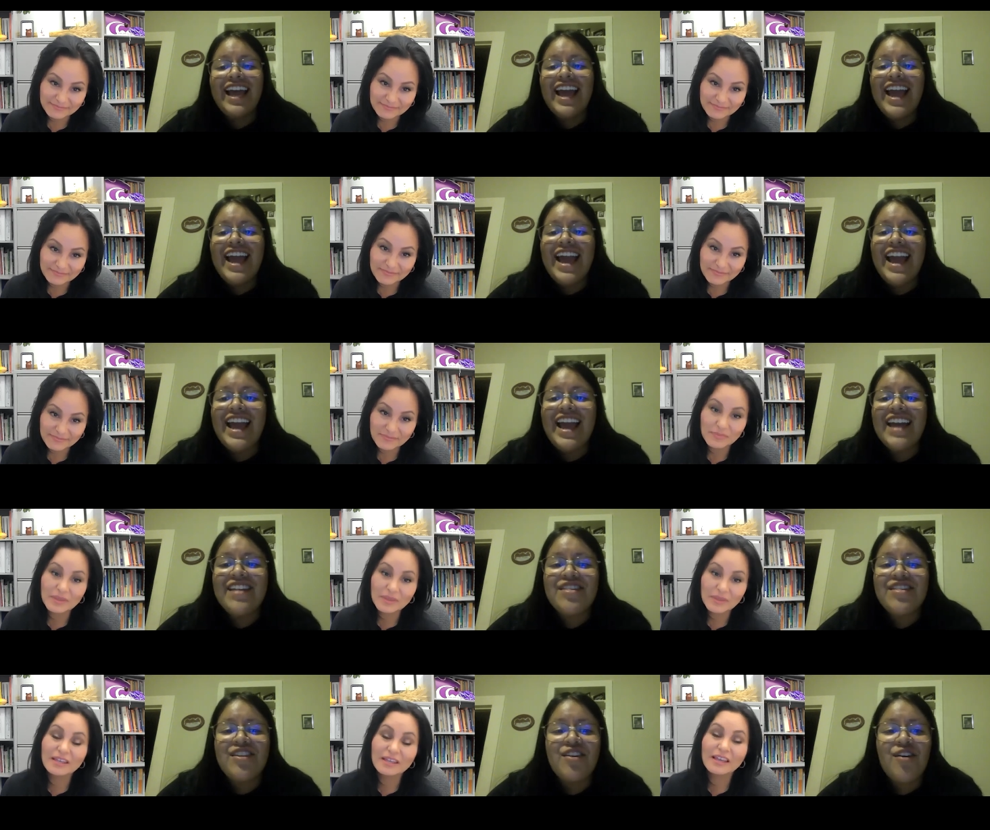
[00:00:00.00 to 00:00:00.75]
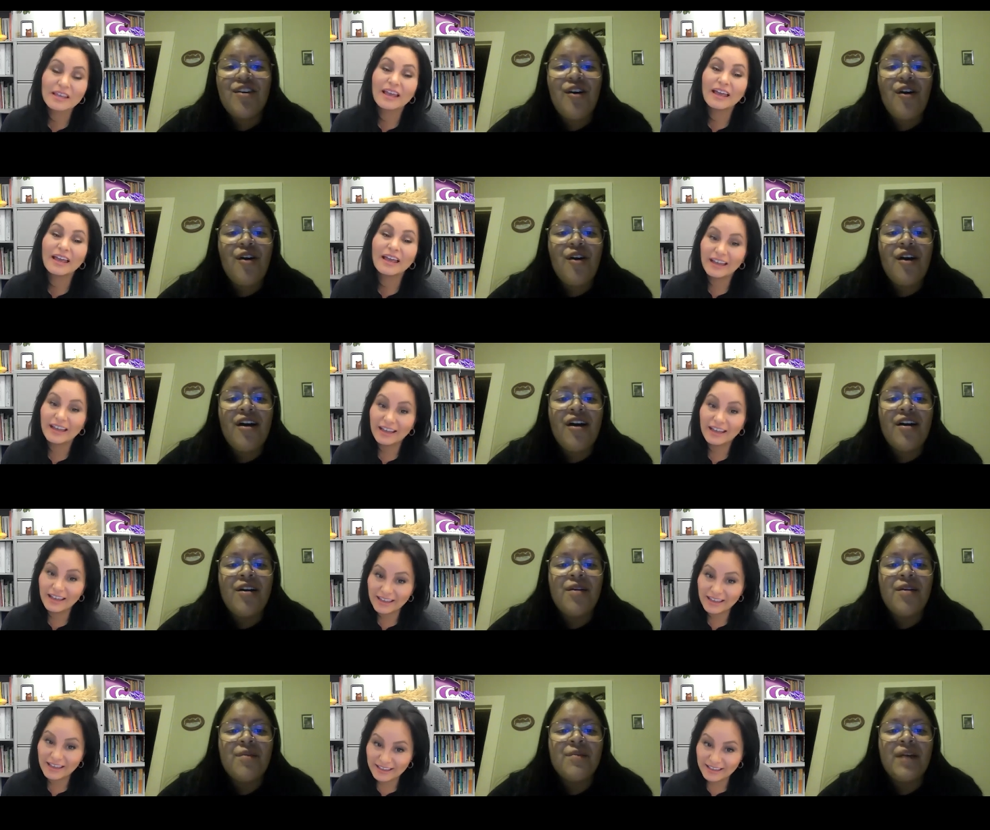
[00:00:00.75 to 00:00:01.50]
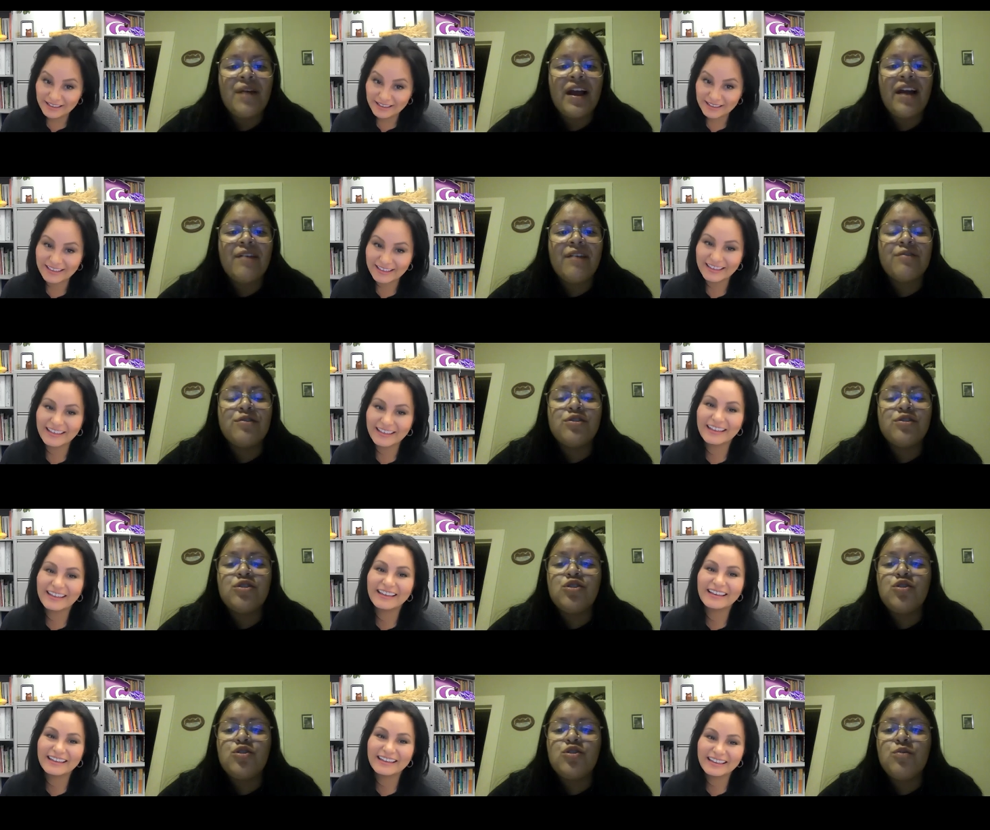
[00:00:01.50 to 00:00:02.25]
Speaker 1: and they're all. Um, I have
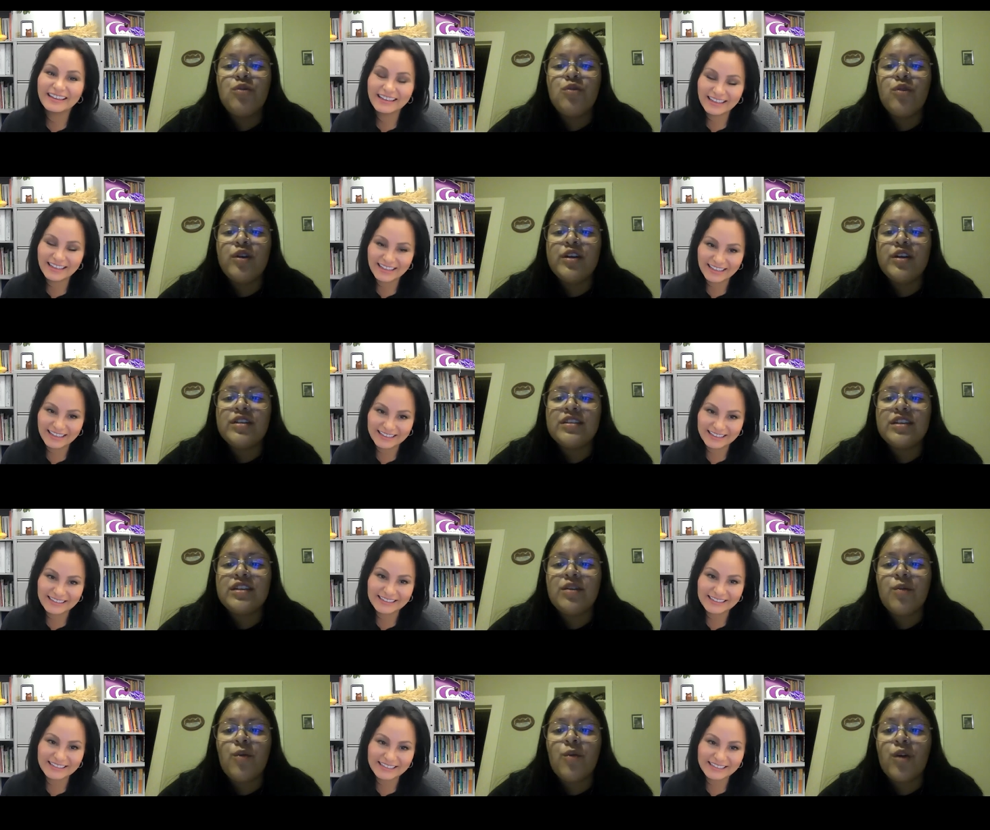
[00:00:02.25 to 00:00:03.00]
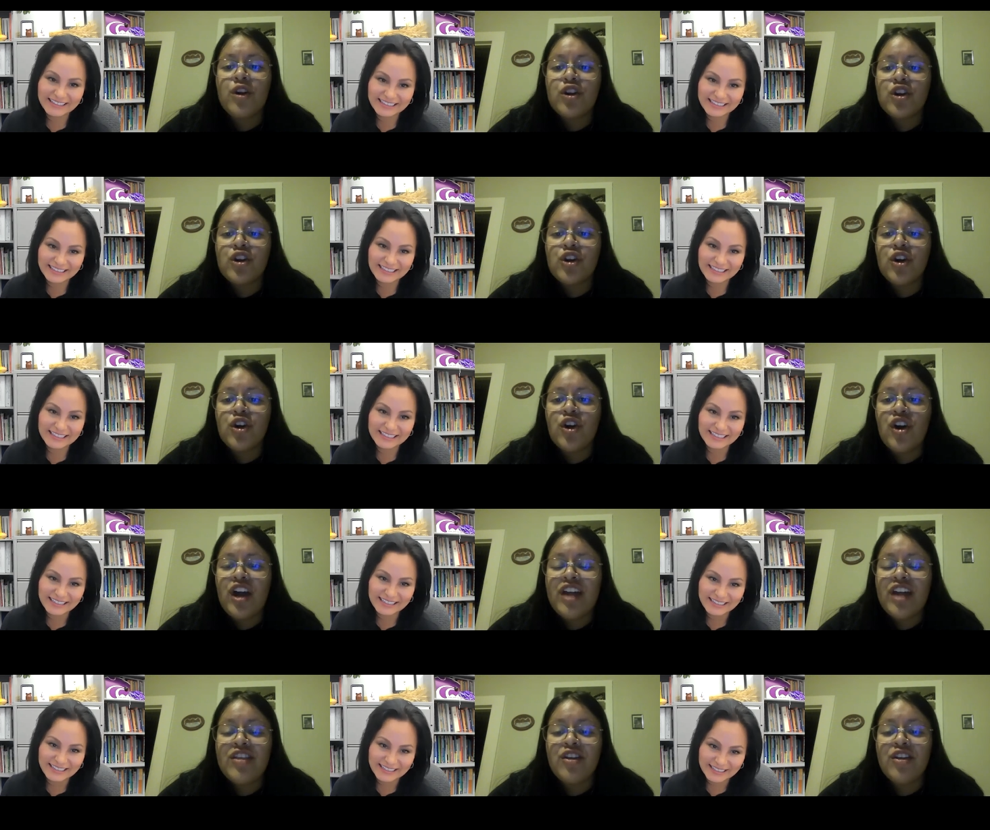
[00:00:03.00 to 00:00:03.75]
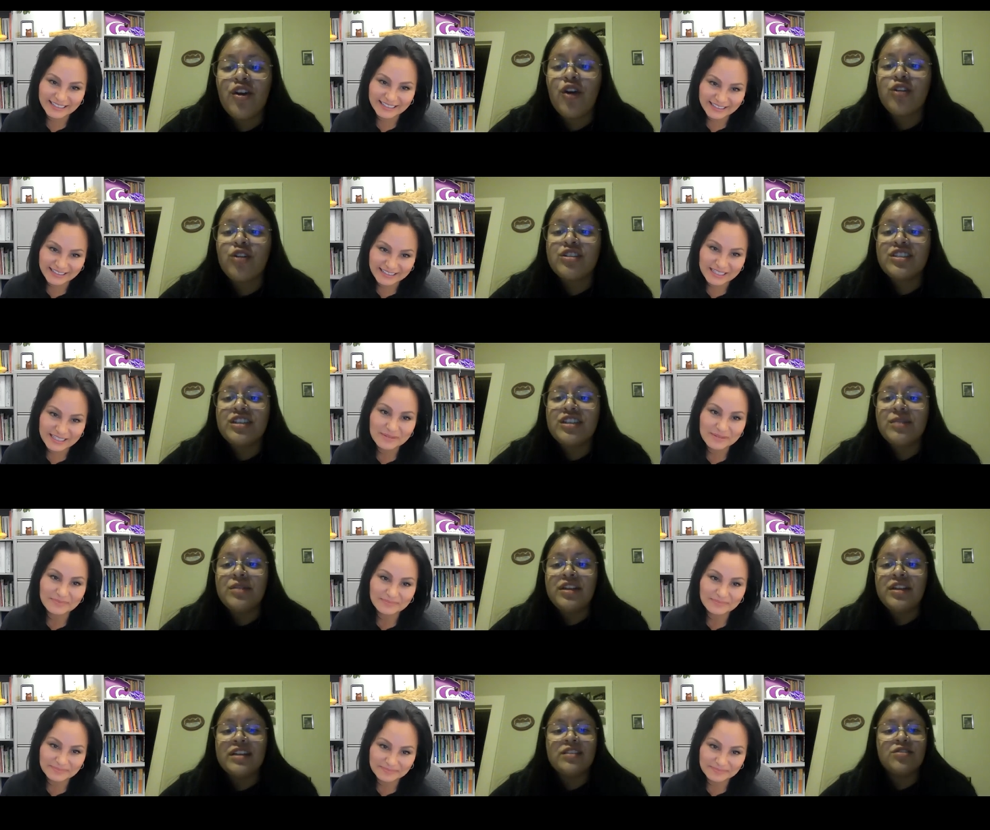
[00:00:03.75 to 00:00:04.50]
two boys and one girl, and they're all
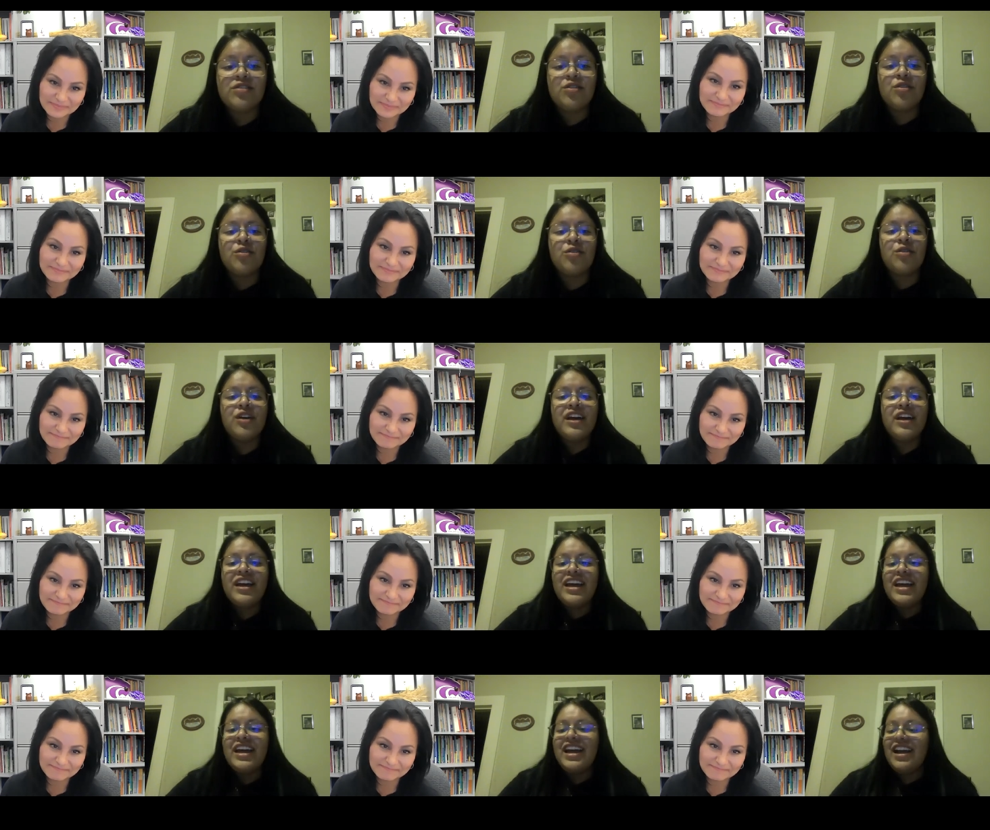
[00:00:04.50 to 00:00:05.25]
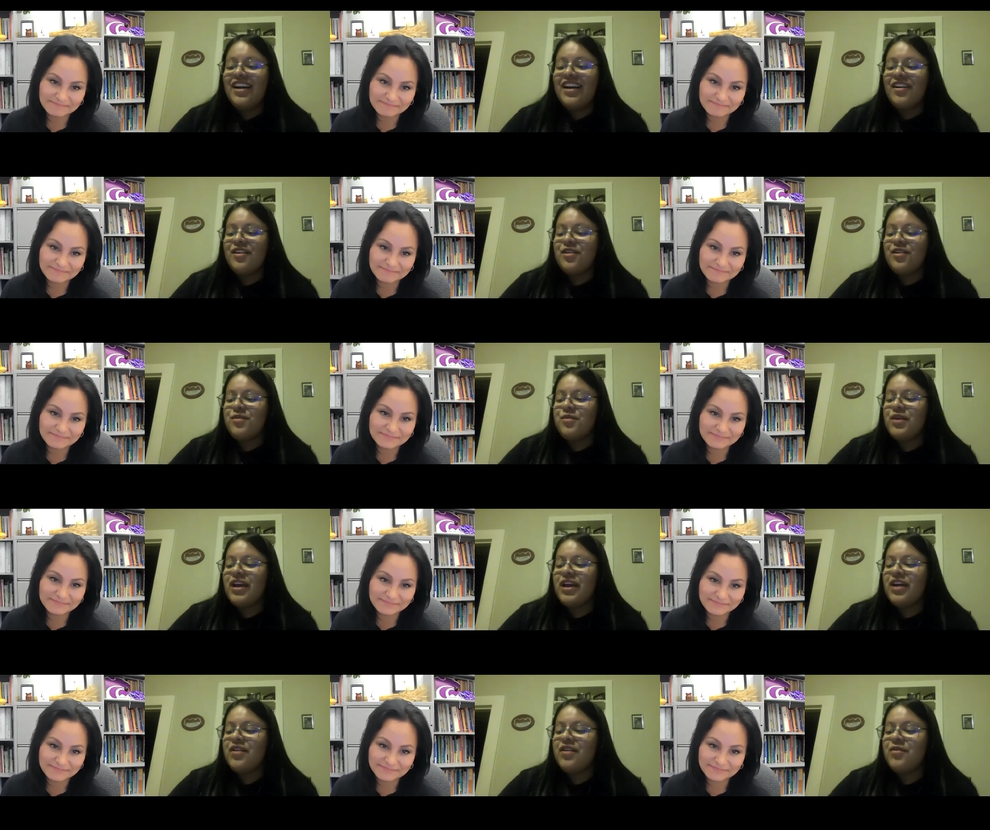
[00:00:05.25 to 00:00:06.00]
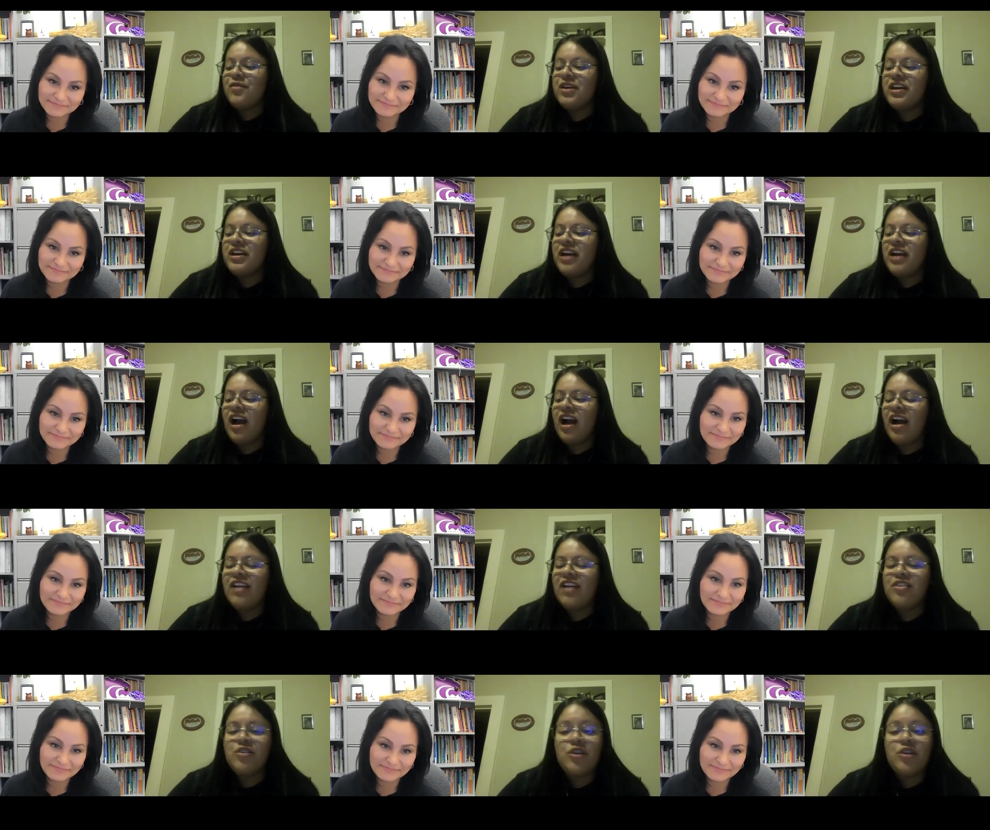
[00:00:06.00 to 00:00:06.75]
siblings. So um, we we got during